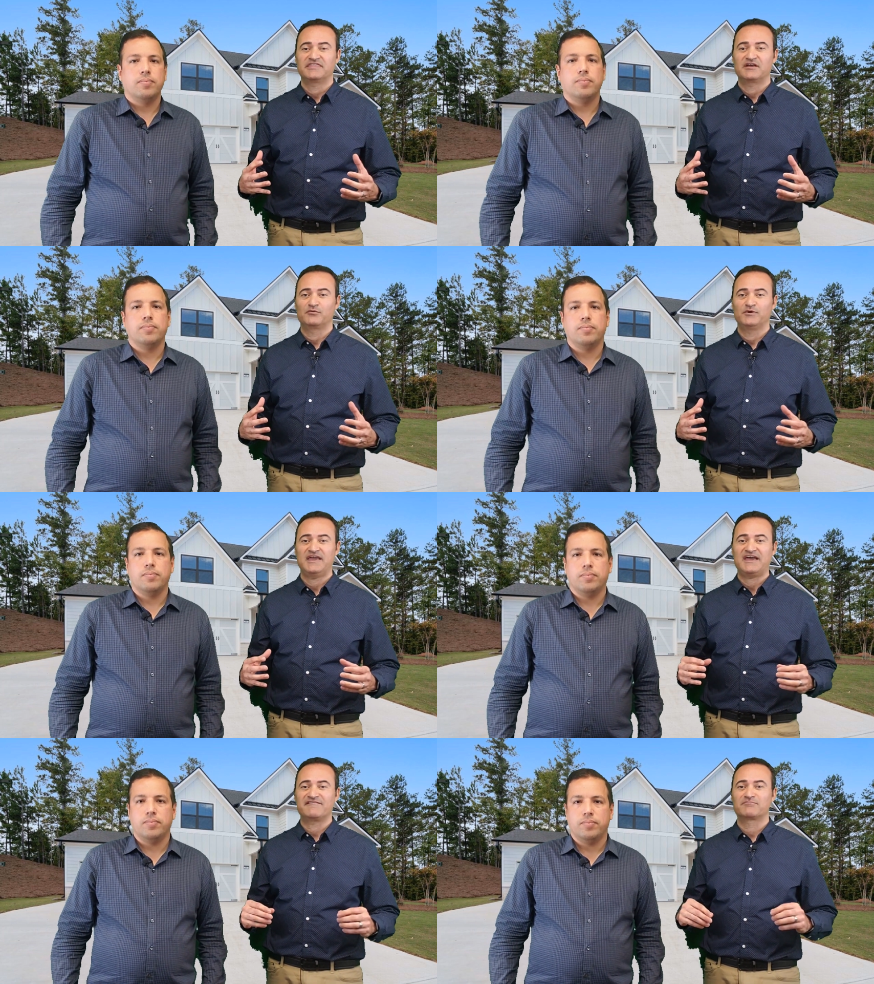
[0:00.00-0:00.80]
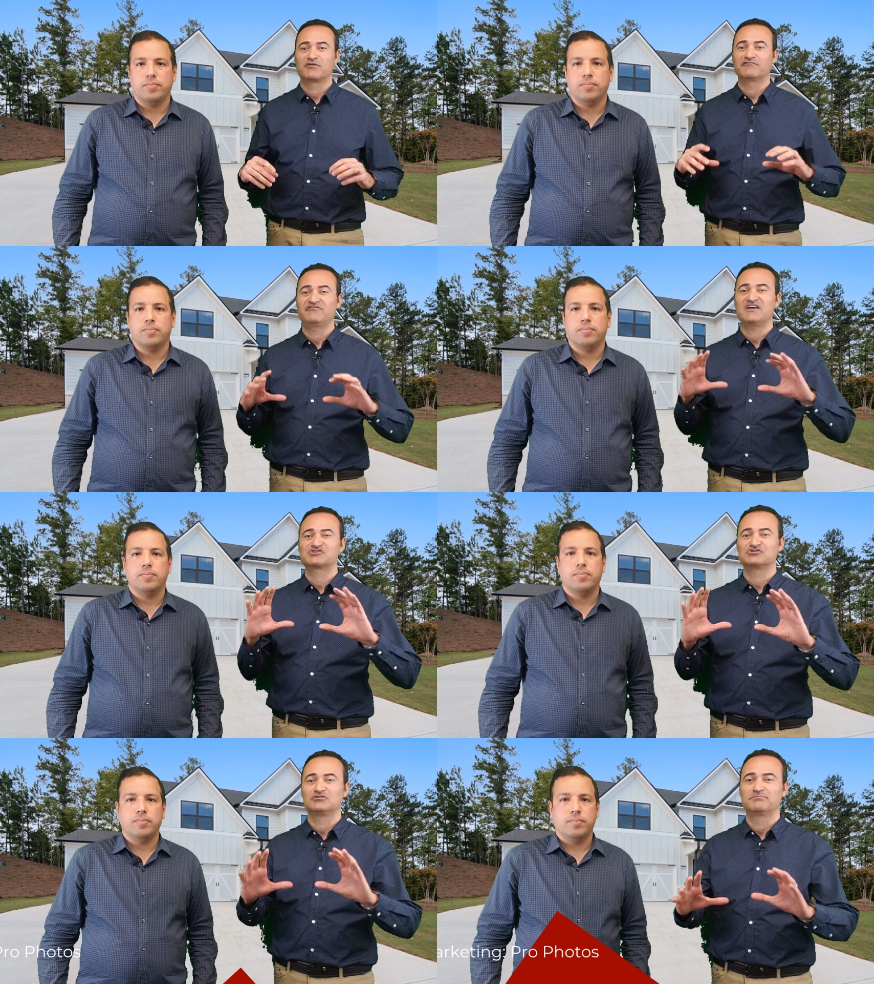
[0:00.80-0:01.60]
Speaker 1: that we have
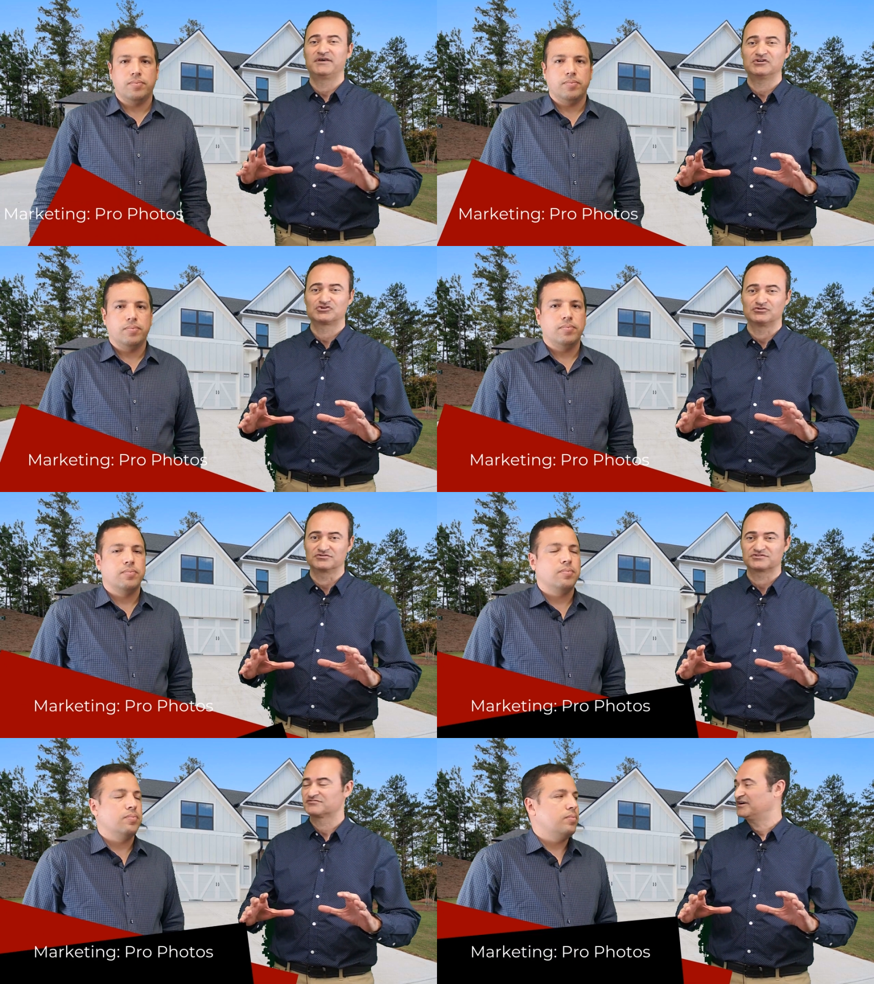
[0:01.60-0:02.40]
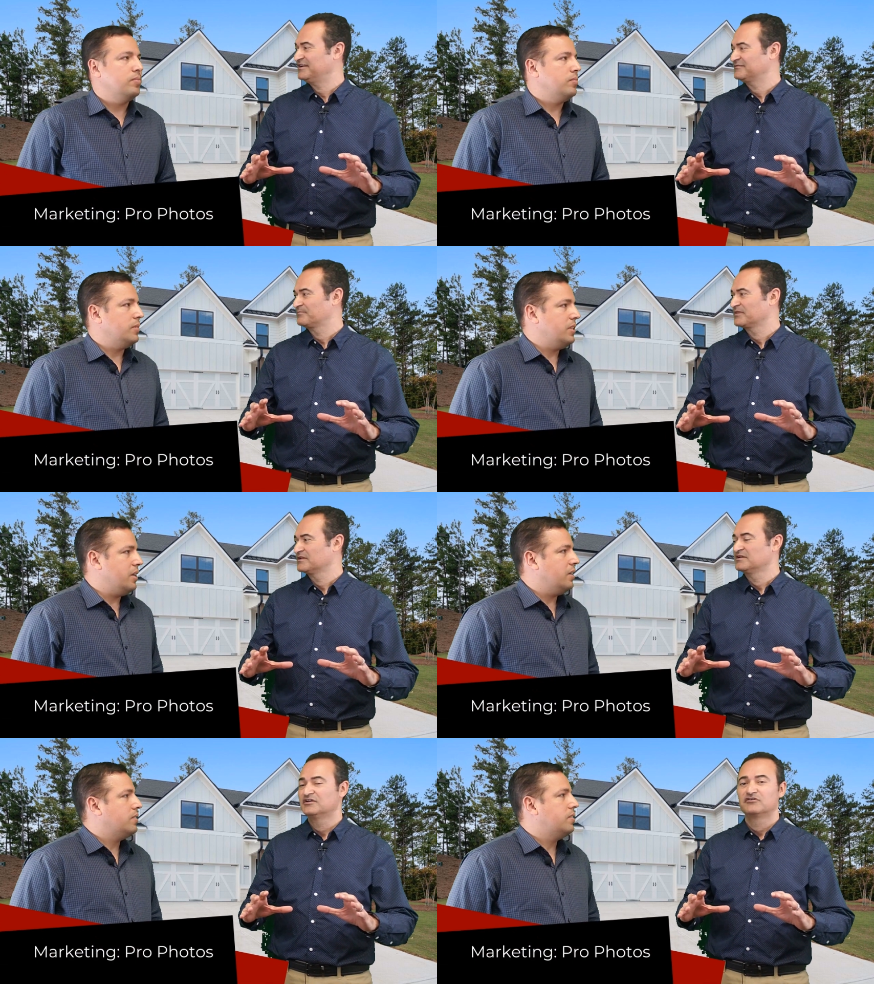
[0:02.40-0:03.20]
professional pictures, right?
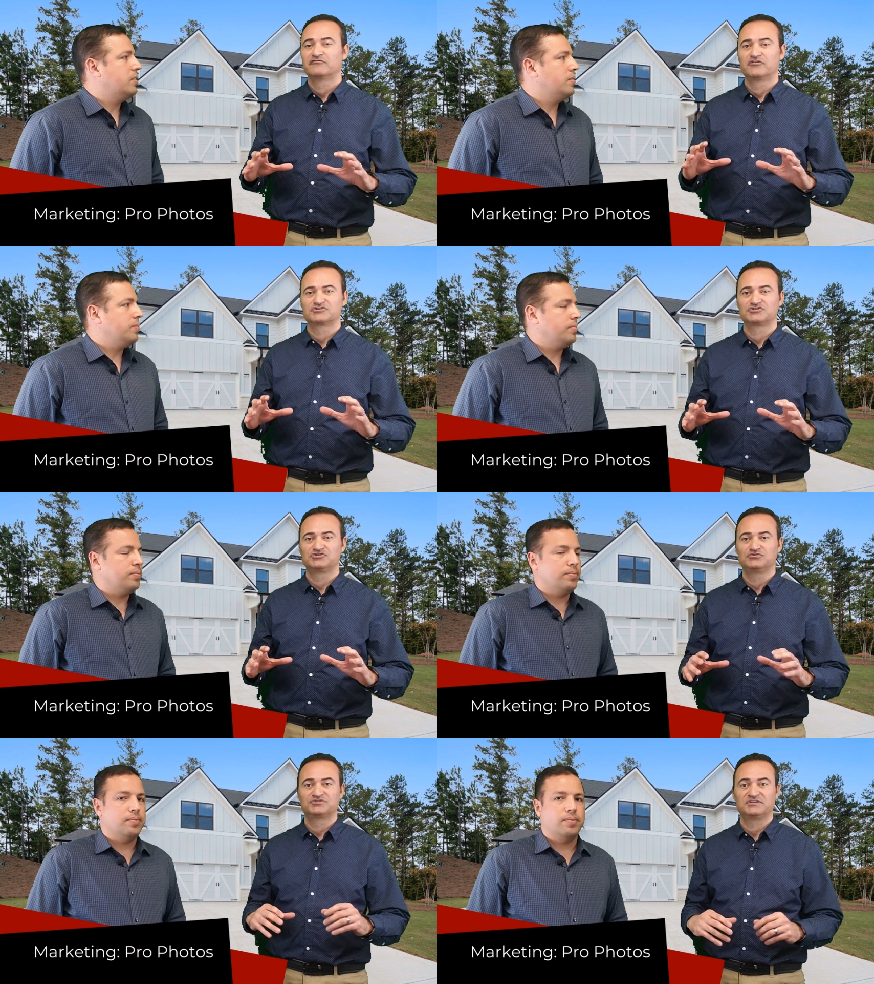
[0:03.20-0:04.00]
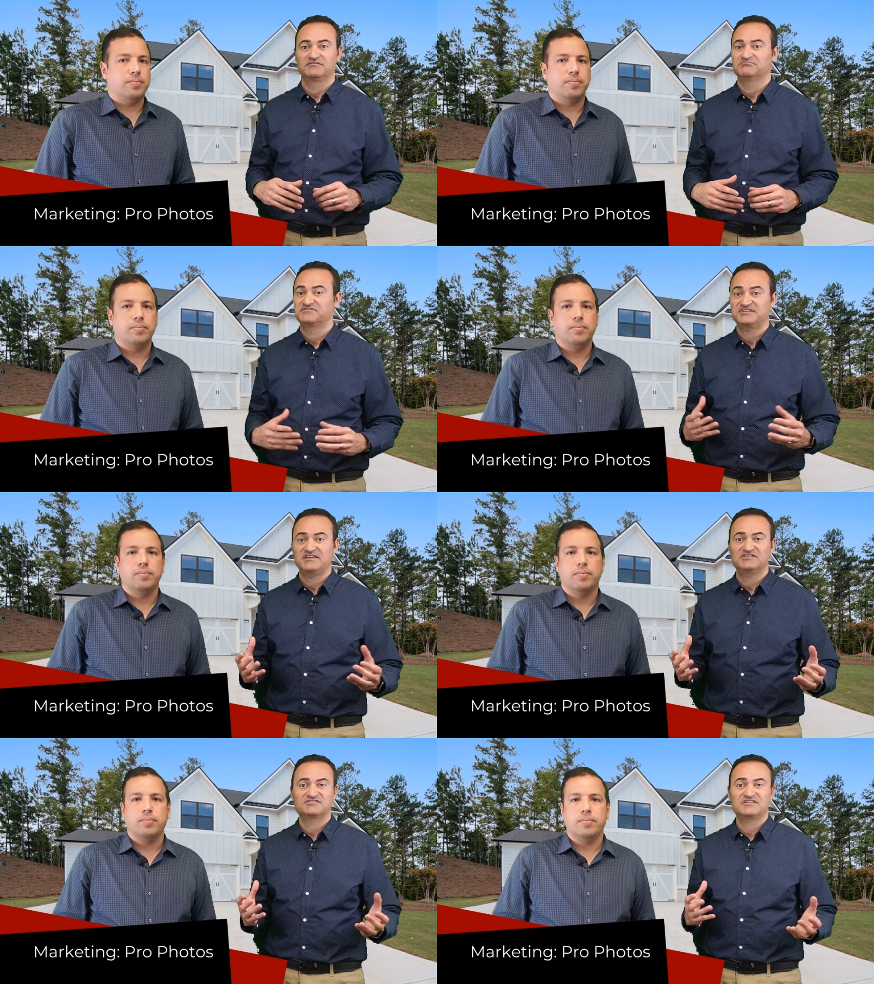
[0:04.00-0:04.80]
Yes. Versus using,
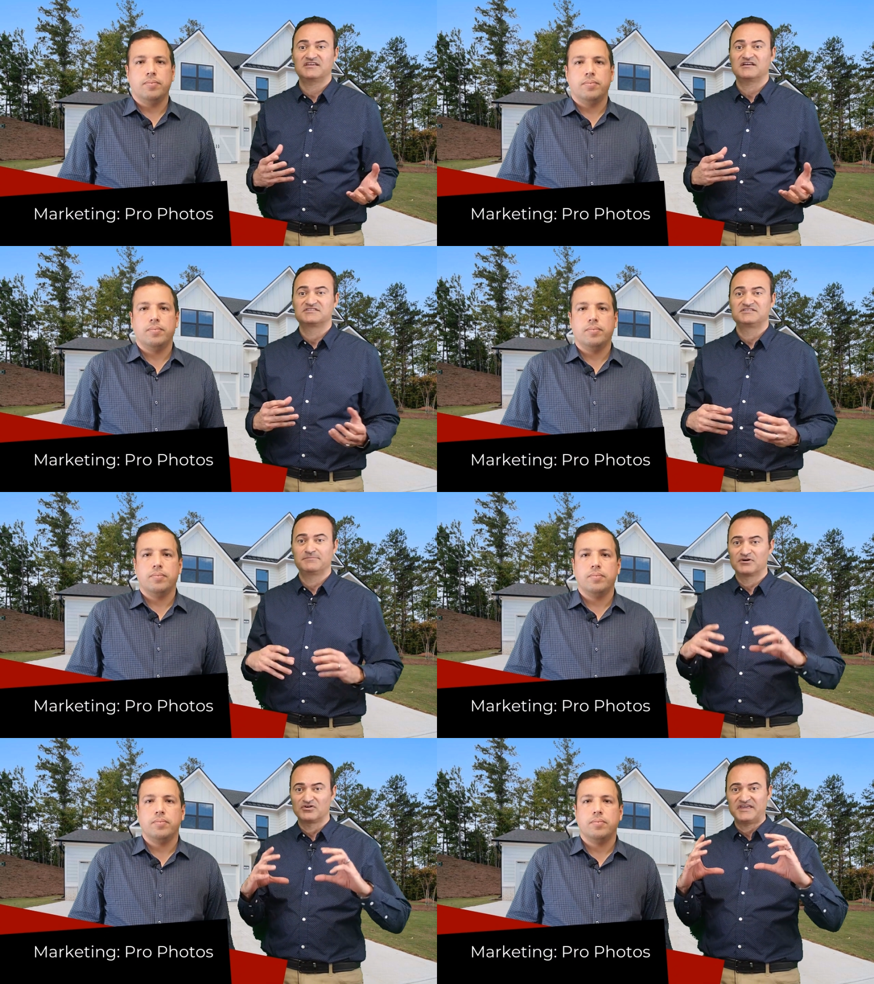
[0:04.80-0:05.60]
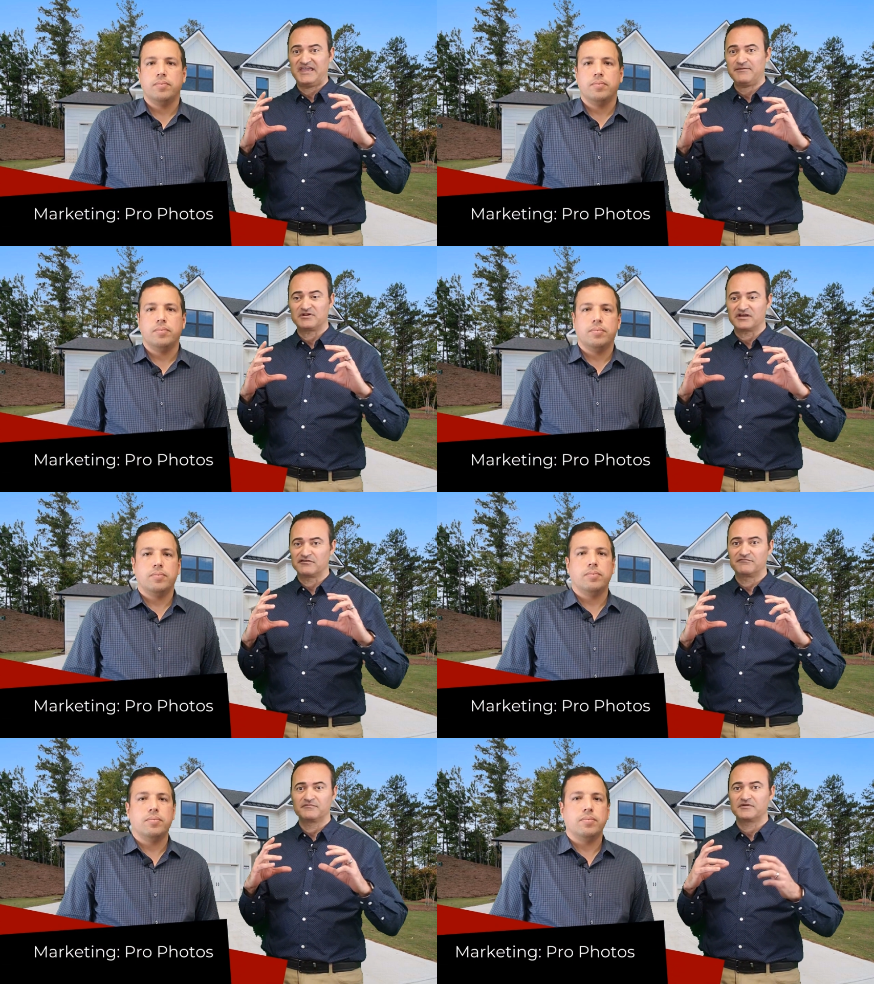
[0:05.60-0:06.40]
say, just like a typical camera, like
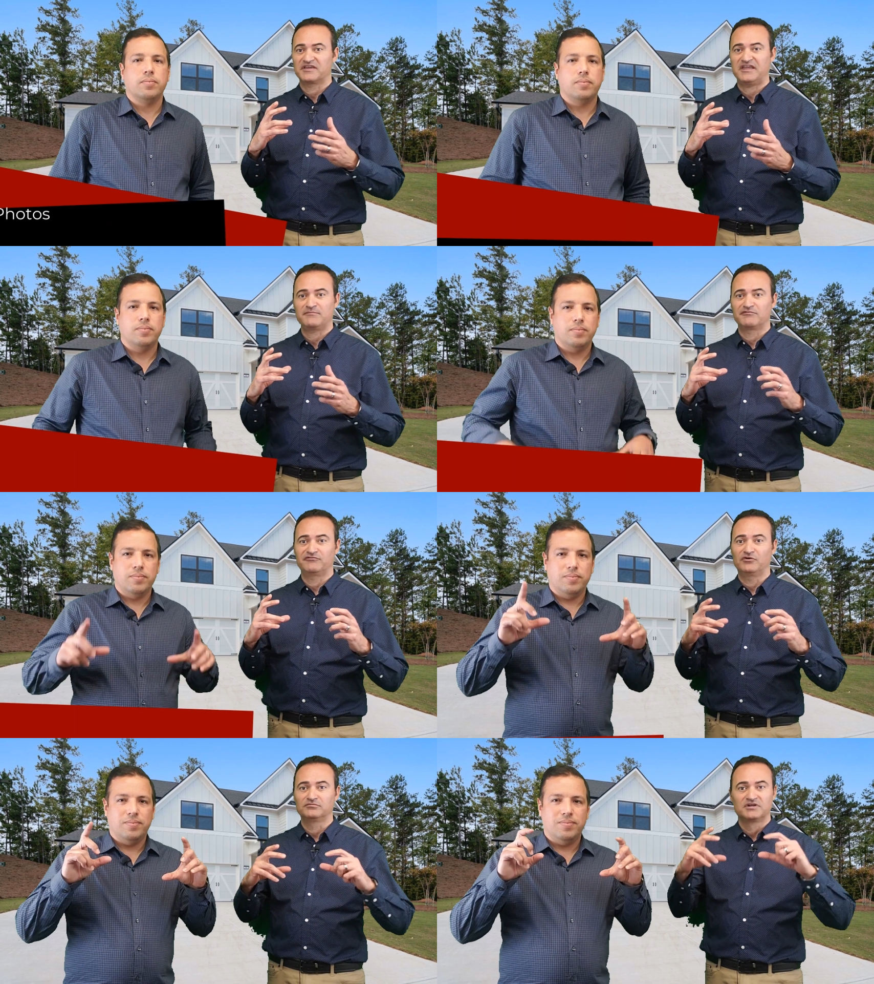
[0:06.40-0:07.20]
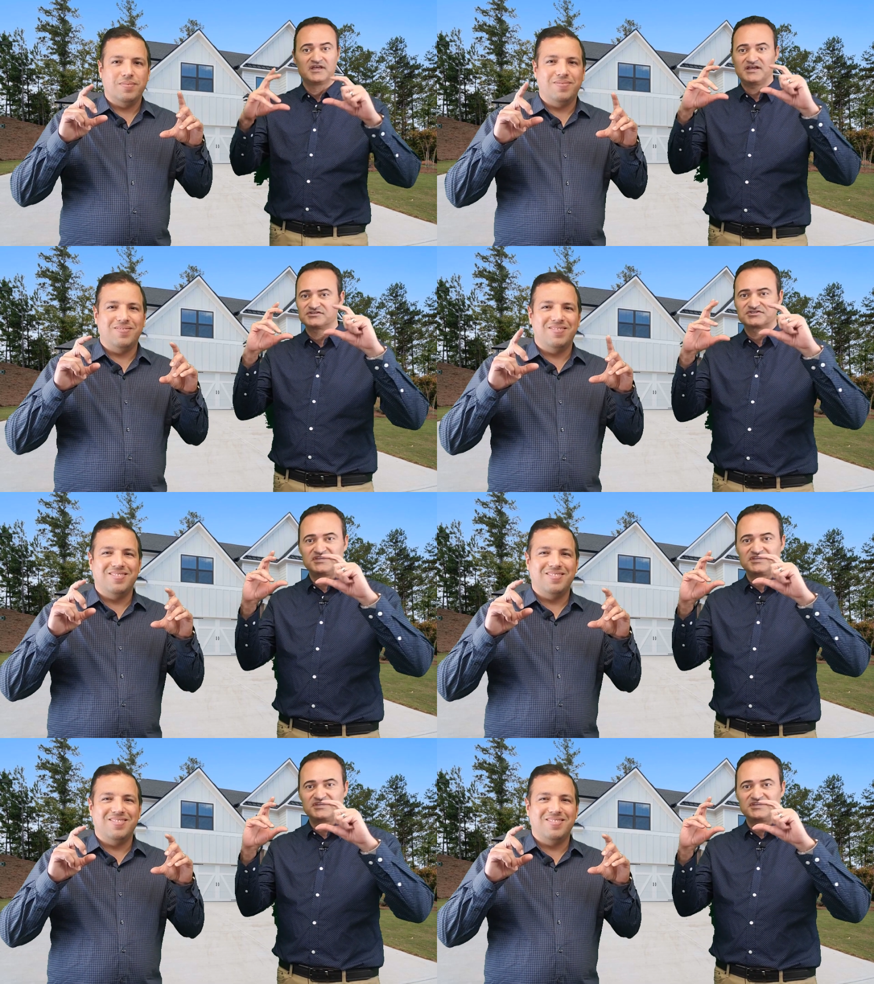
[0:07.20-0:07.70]
a, a camera phone, and just